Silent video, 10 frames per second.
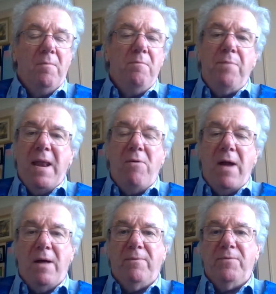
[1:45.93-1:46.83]
Been
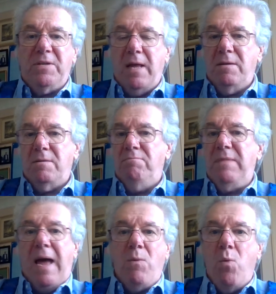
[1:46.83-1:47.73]
around since
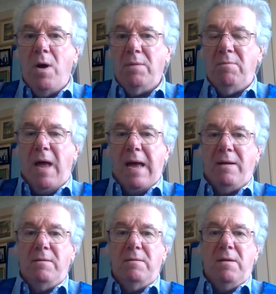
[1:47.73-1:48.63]
day one
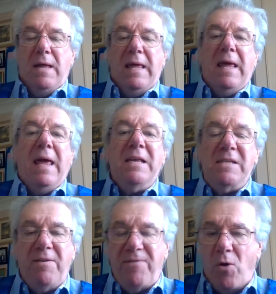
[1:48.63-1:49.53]
and
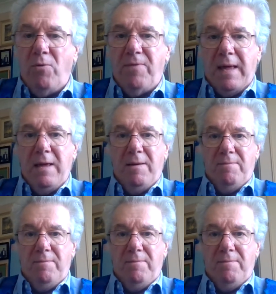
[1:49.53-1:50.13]
is evolving.